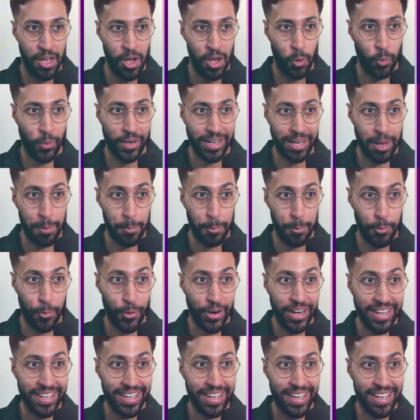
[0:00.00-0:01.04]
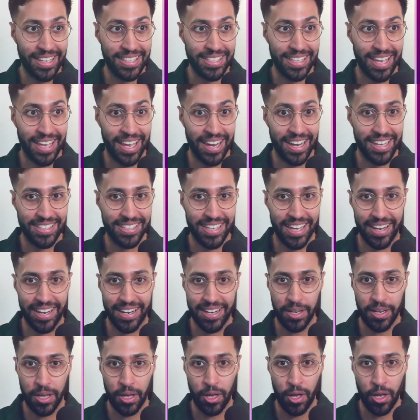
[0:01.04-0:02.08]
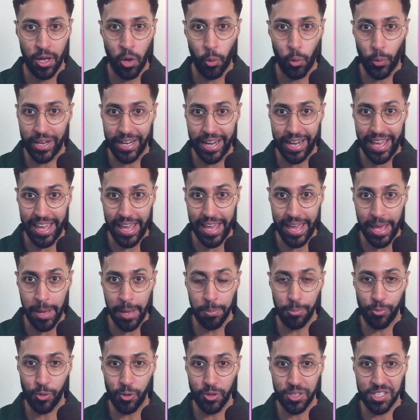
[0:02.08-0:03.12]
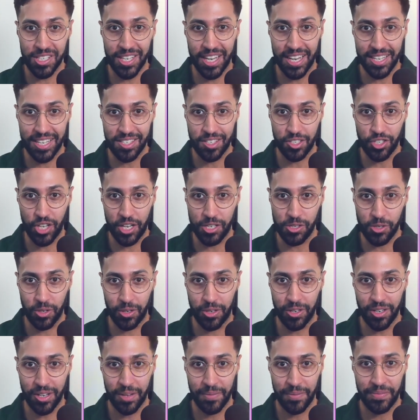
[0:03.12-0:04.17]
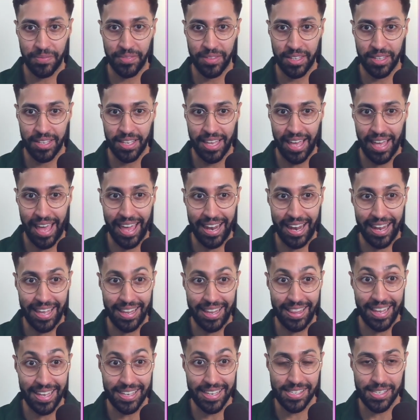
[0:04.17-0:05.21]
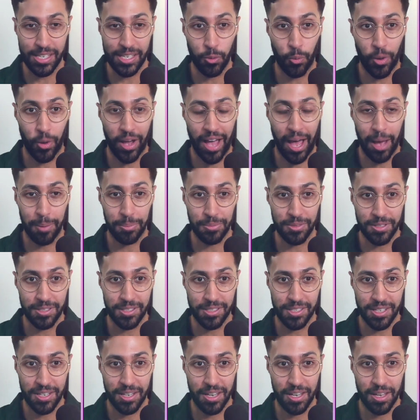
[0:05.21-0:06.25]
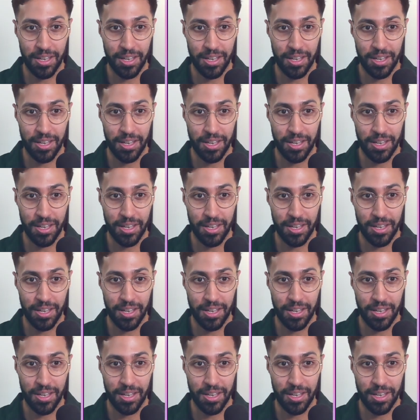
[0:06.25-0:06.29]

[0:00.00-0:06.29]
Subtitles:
We're going to bring it into n8n. We're going to import it as a JSON, and then let's see what happens.